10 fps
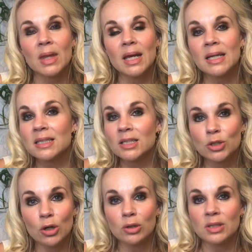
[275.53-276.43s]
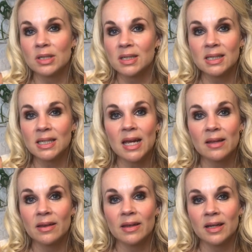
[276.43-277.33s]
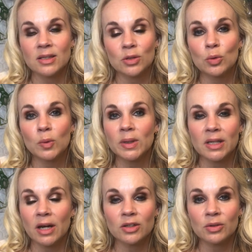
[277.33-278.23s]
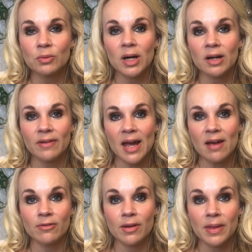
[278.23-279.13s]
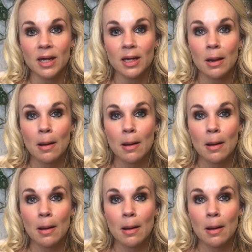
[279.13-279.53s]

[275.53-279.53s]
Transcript: It's not to say that it's always going to work for everything,